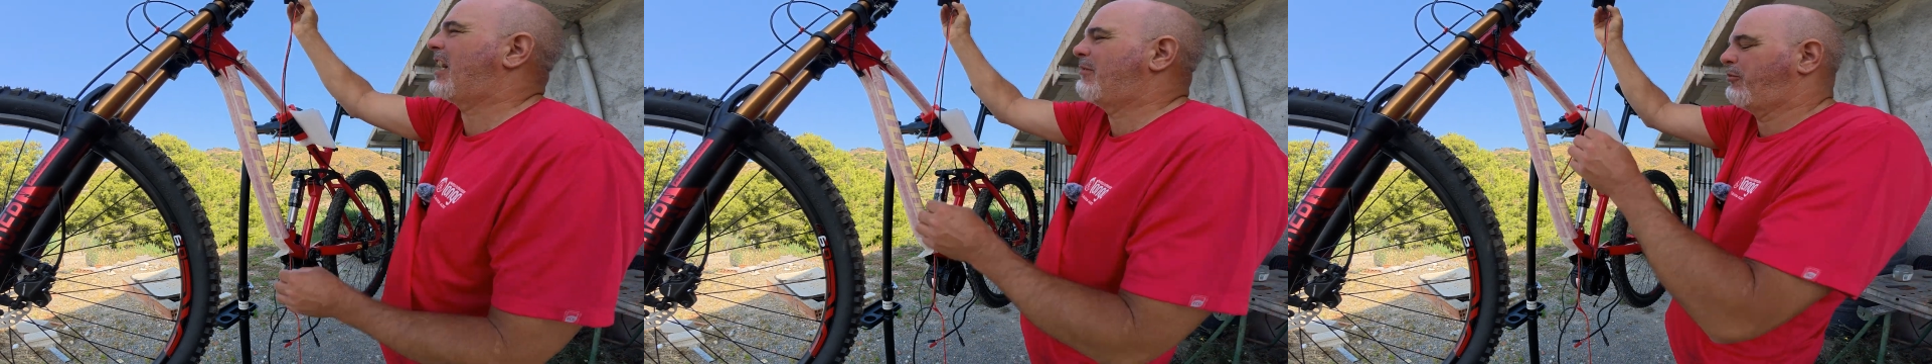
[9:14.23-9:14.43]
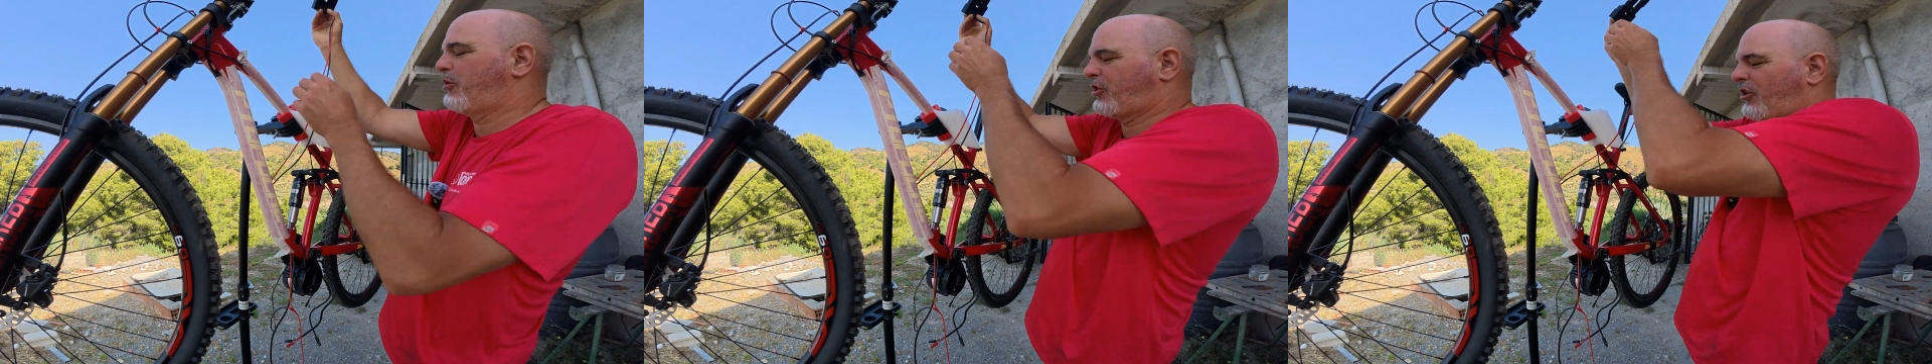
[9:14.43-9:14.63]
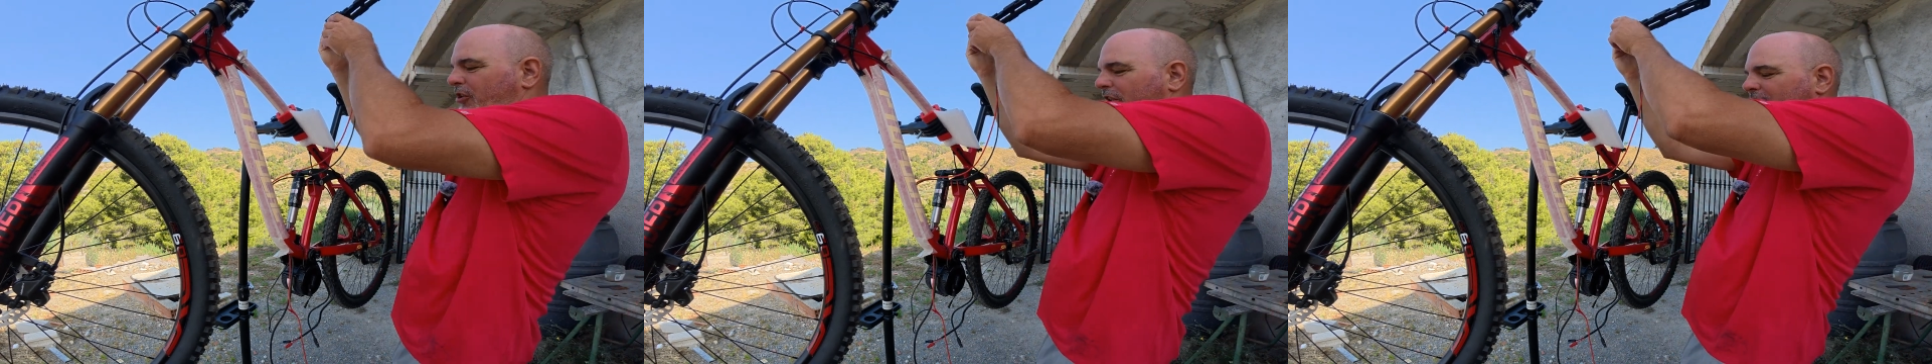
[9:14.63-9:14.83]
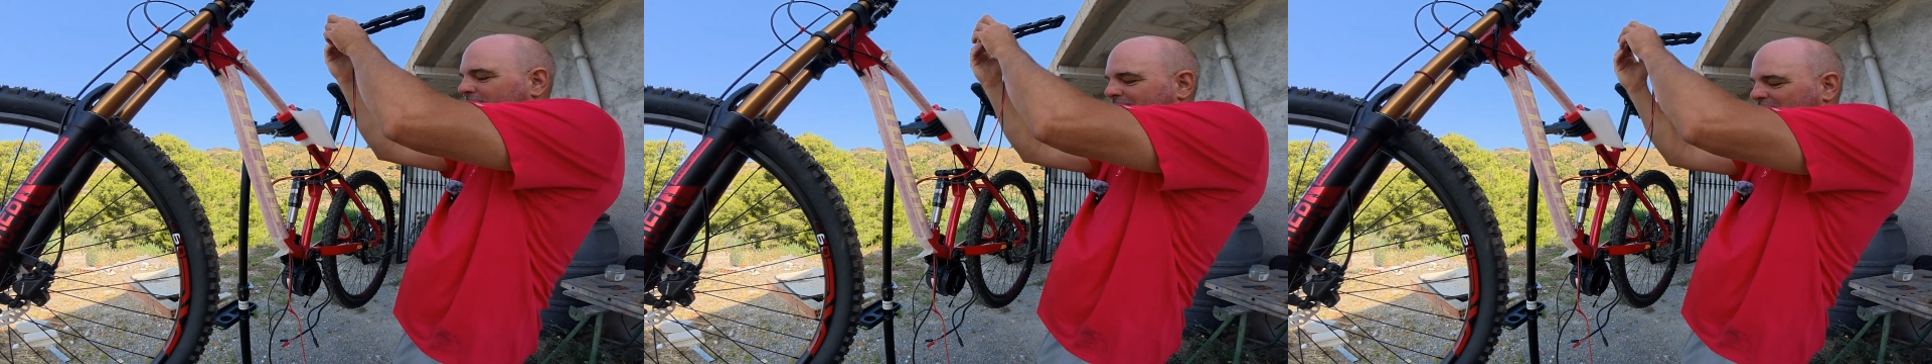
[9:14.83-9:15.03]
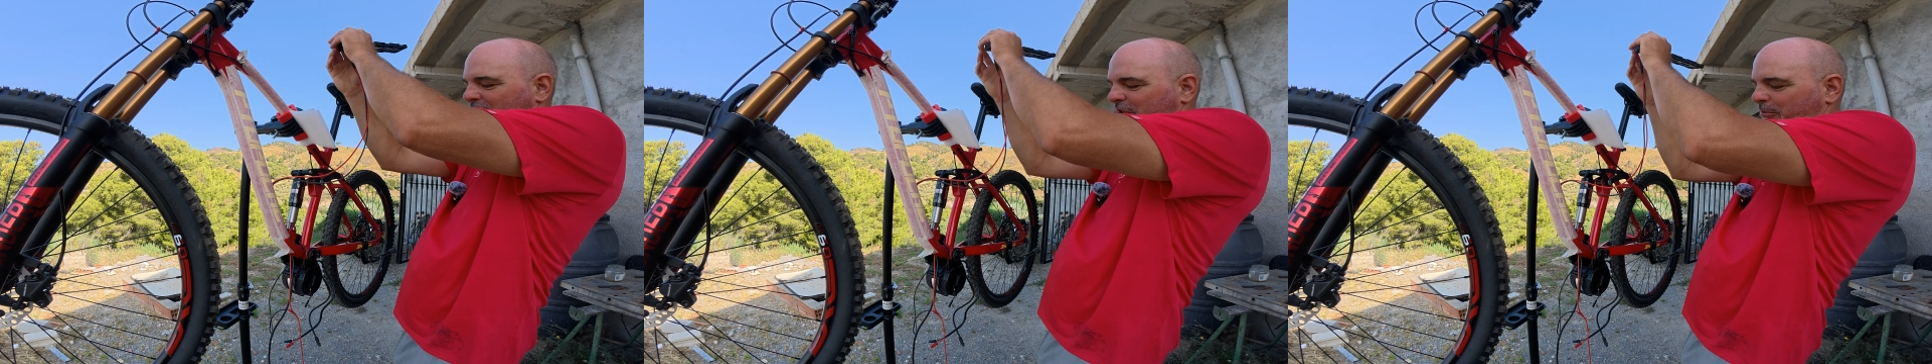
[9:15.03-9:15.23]
cables long in
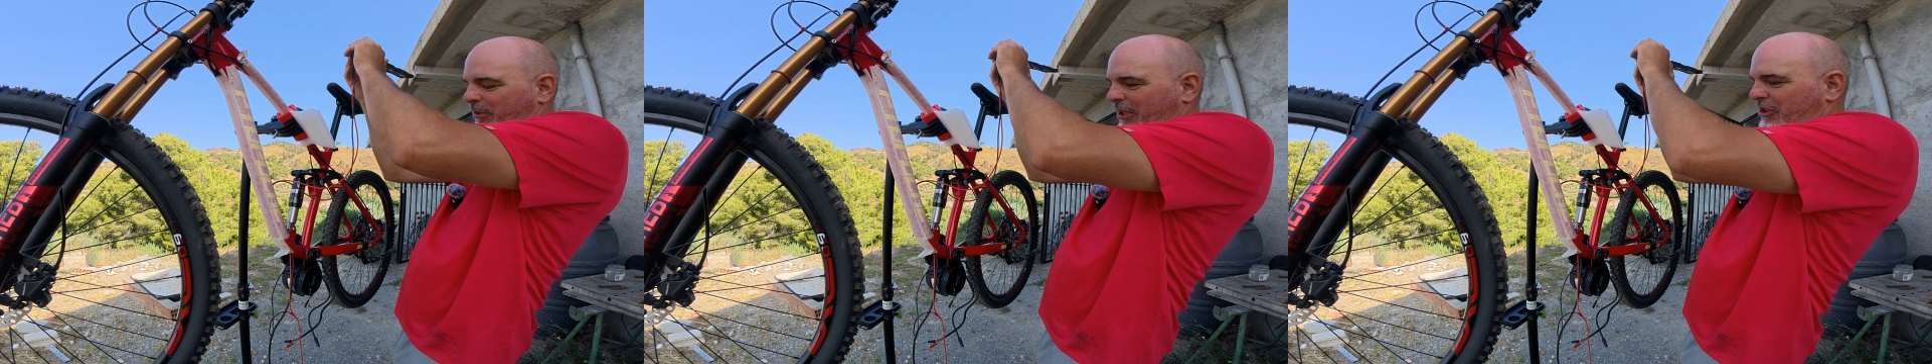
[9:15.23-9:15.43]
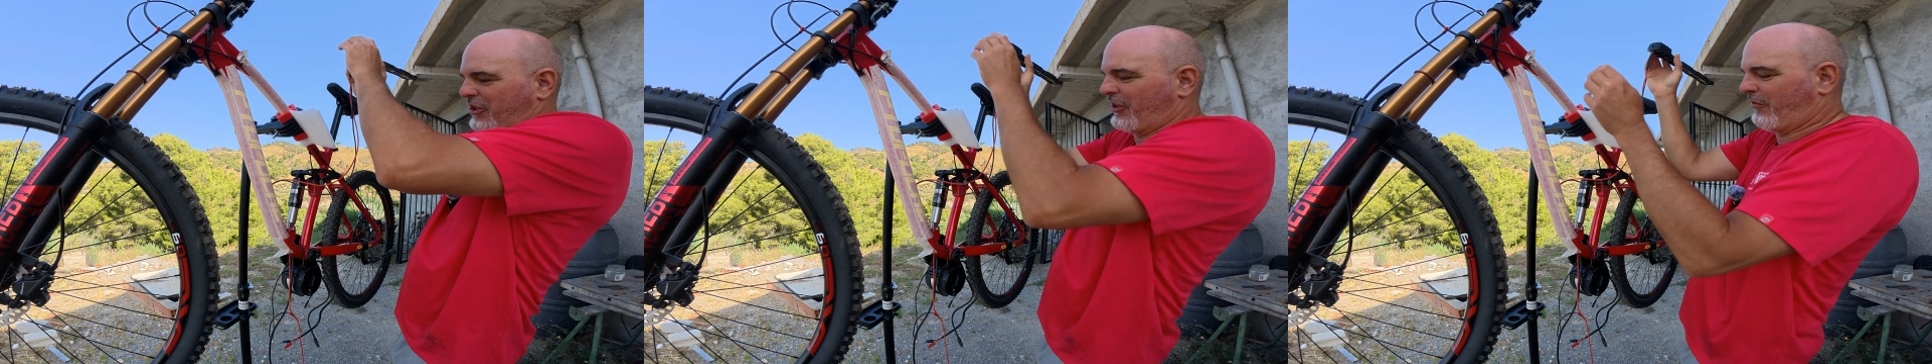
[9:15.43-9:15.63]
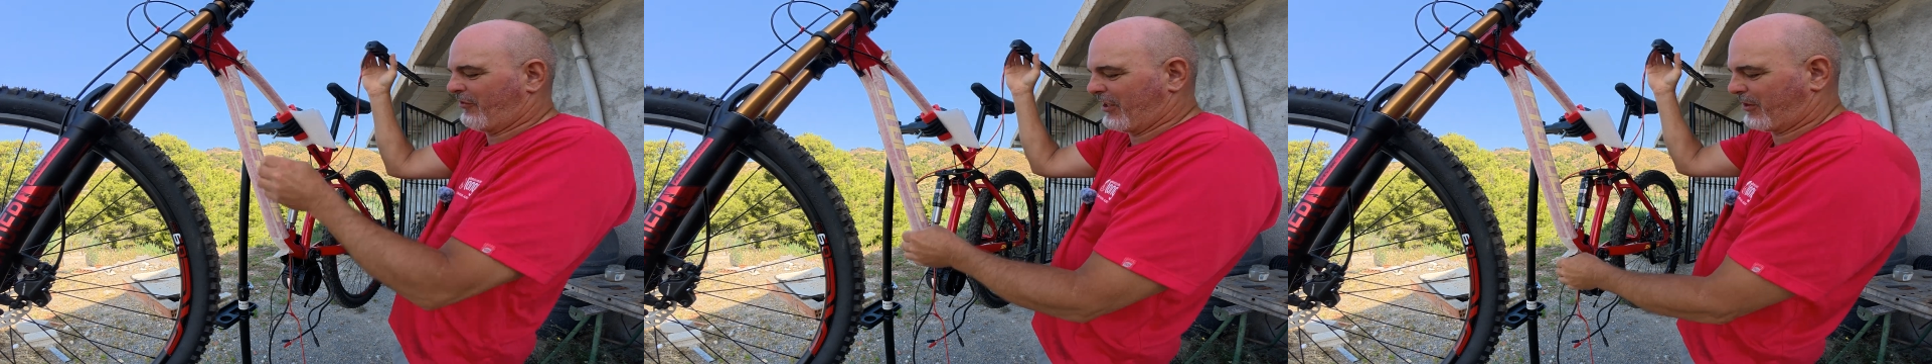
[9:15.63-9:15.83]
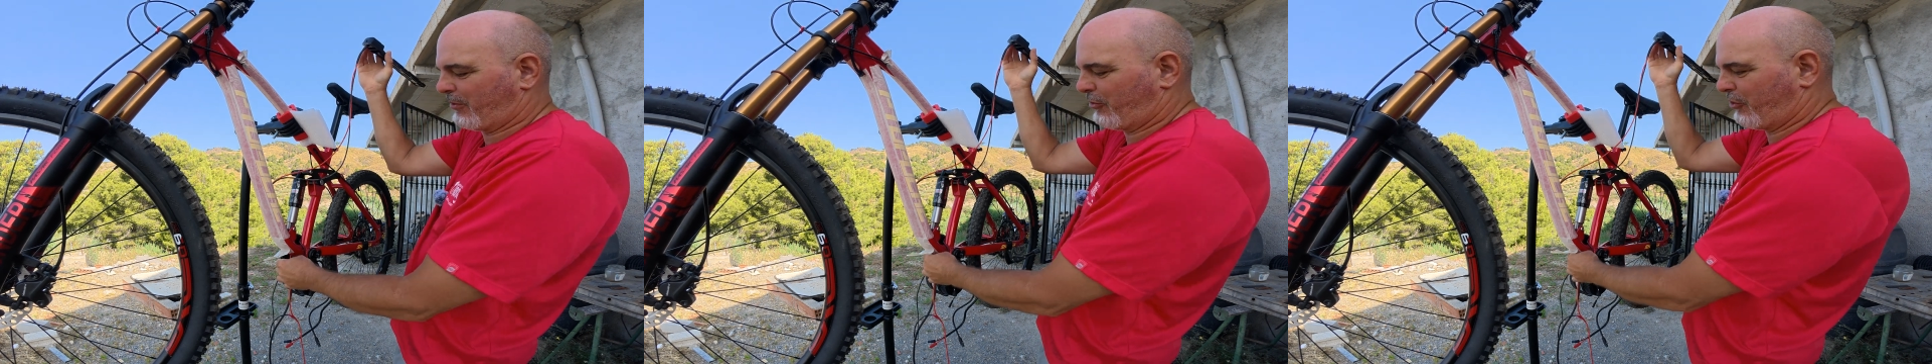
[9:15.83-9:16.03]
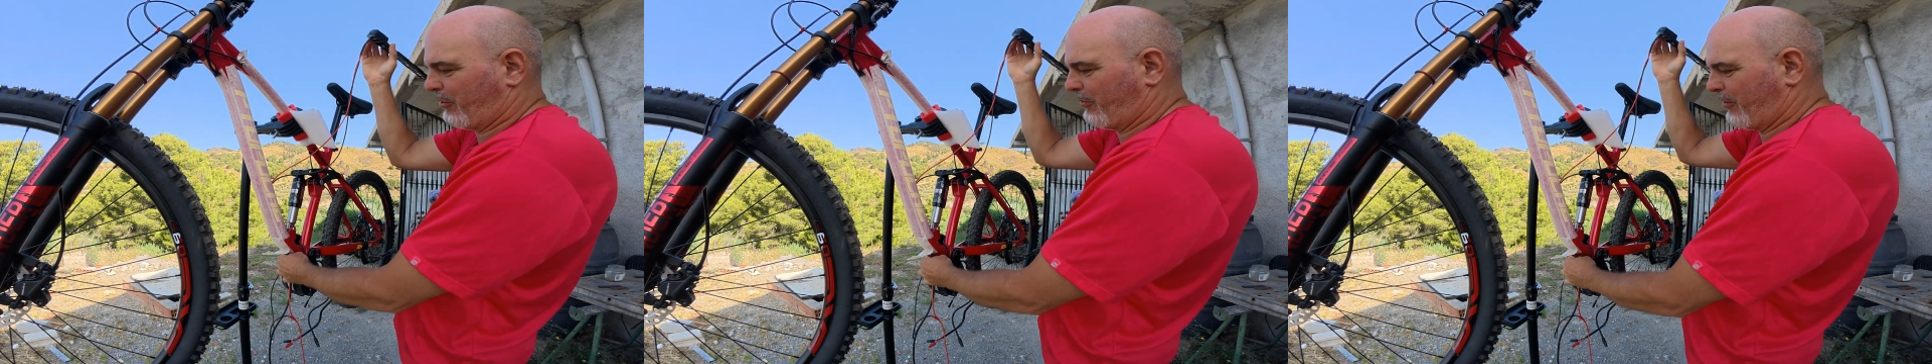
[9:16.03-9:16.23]
anticipation of this.
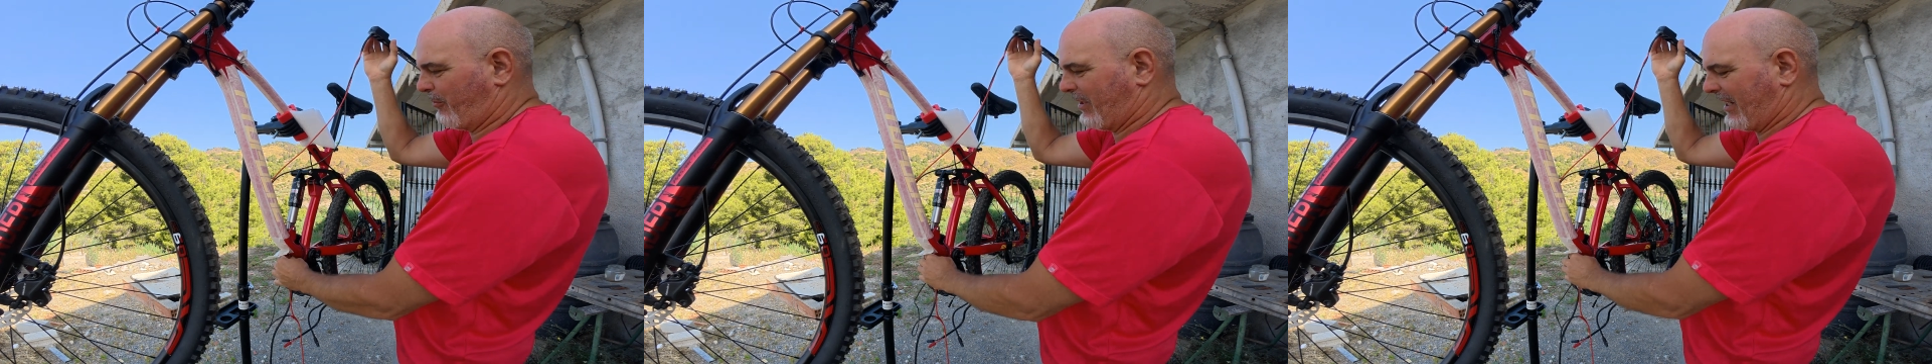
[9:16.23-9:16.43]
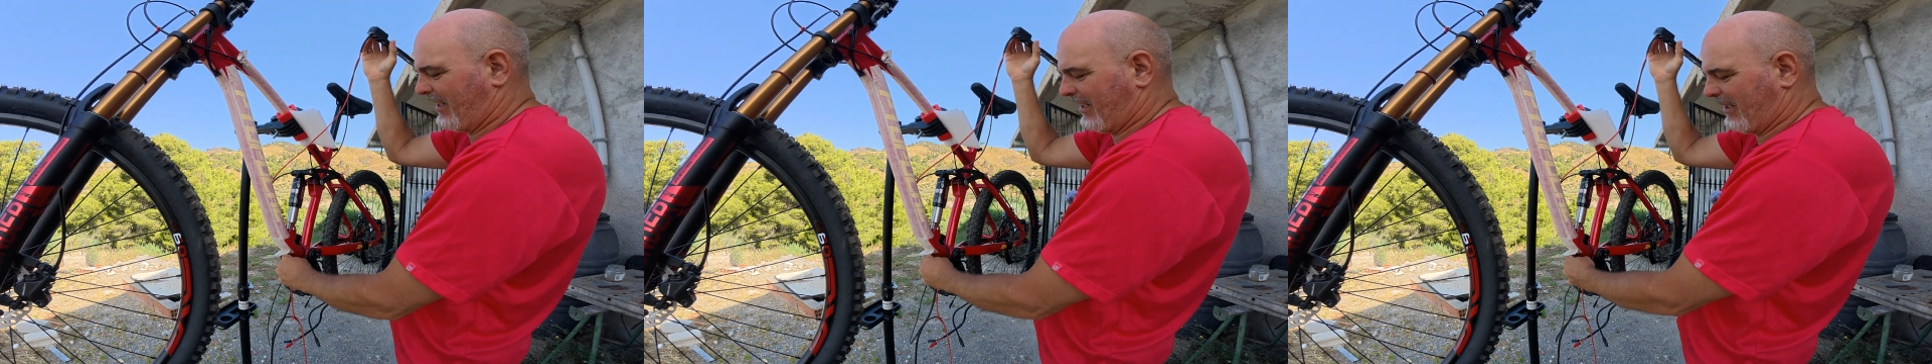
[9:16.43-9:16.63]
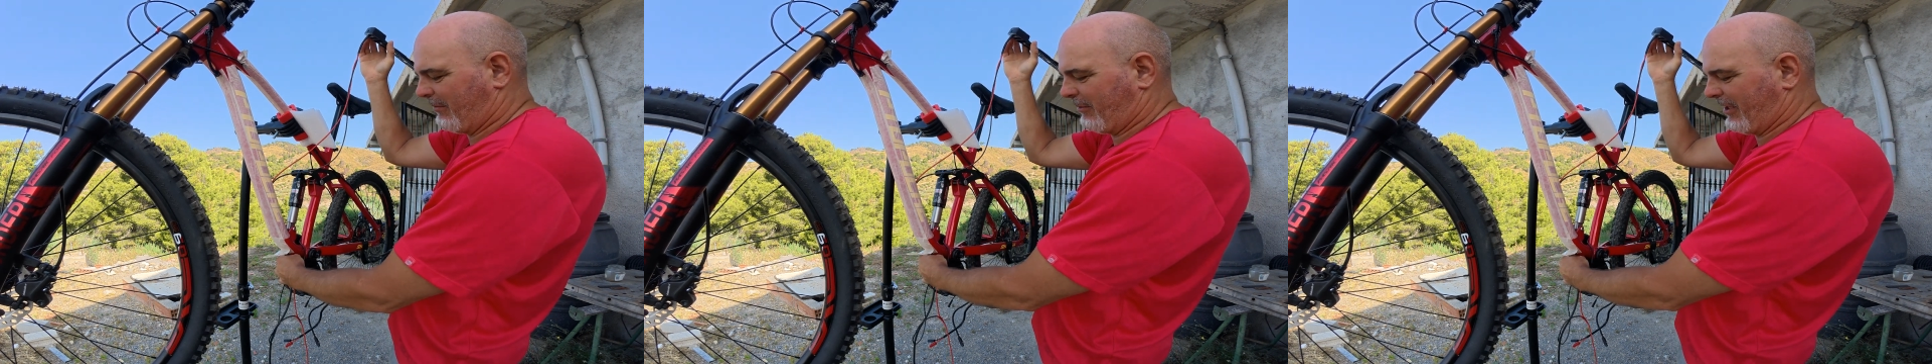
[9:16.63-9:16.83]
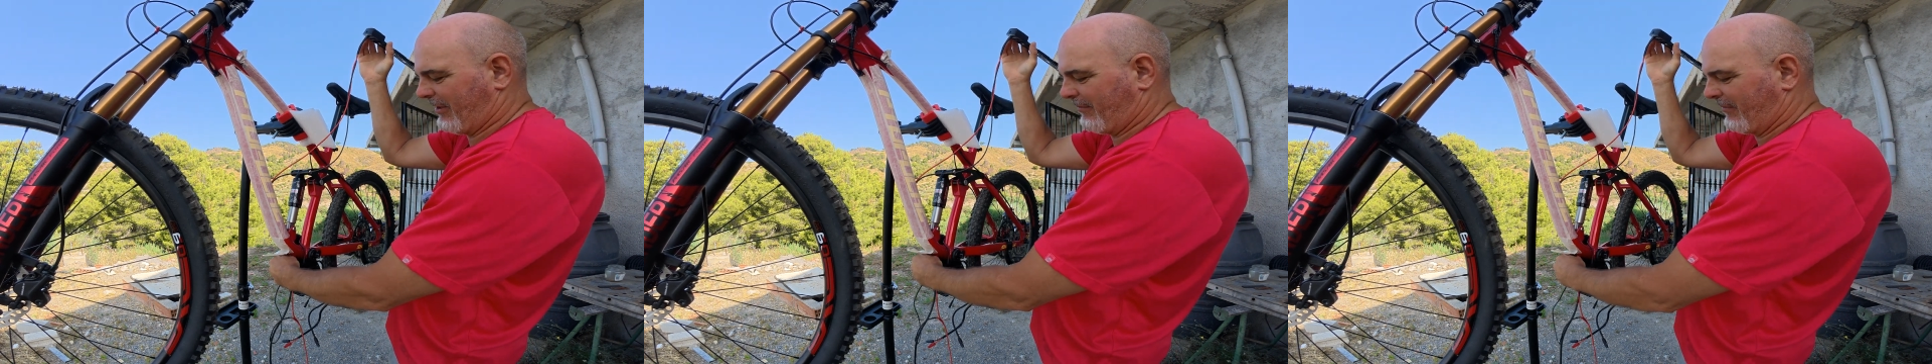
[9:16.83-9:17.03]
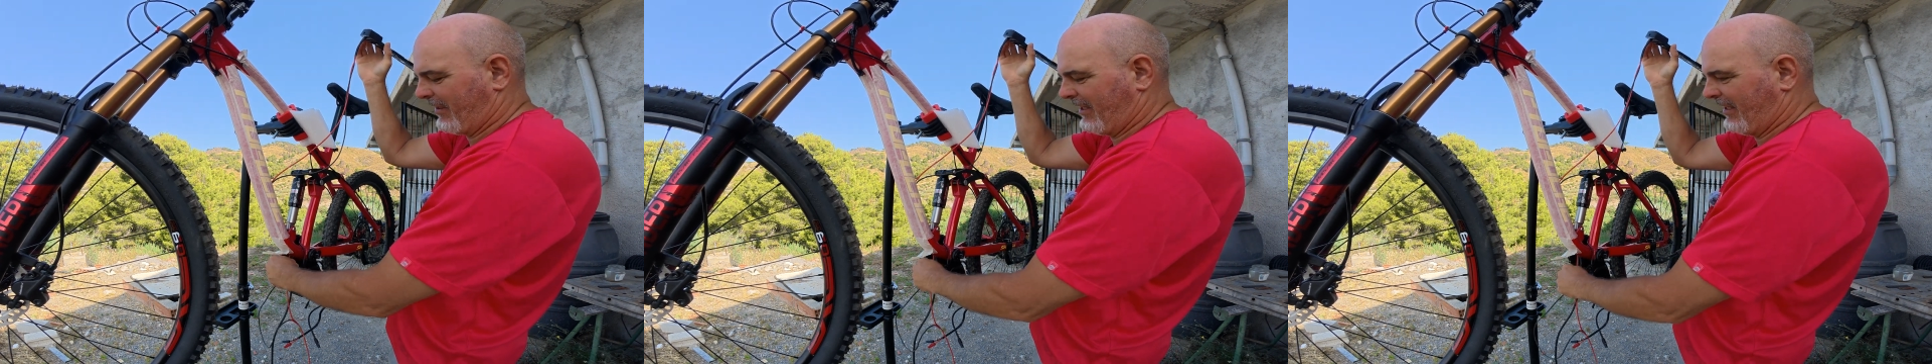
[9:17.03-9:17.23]
We'll trim them down in a bit.